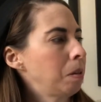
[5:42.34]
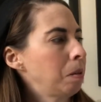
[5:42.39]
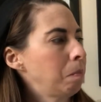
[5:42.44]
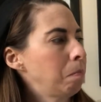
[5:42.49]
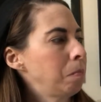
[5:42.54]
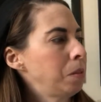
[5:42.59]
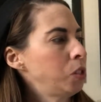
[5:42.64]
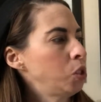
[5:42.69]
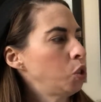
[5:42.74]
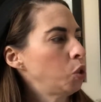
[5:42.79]

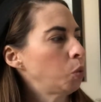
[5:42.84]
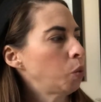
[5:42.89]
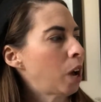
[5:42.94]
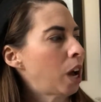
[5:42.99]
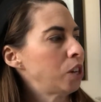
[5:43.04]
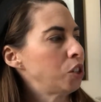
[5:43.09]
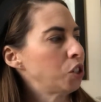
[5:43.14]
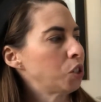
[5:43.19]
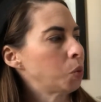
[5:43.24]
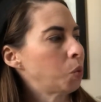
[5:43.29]
Mr.
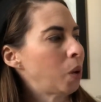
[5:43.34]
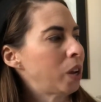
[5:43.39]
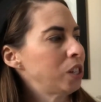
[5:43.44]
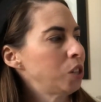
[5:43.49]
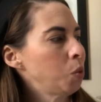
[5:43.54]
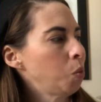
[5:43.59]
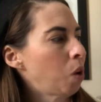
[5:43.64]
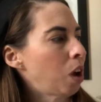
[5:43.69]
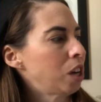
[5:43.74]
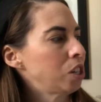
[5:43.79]
Rogers went
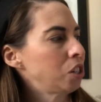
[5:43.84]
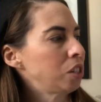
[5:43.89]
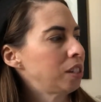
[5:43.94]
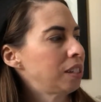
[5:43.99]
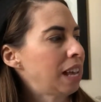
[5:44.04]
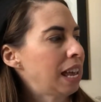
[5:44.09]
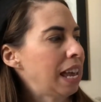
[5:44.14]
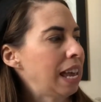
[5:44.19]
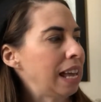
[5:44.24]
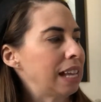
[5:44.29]
to wash his
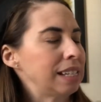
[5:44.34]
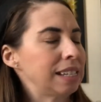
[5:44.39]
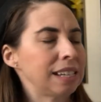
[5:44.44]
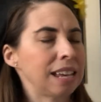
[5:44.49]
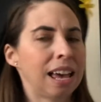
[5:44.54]
hands.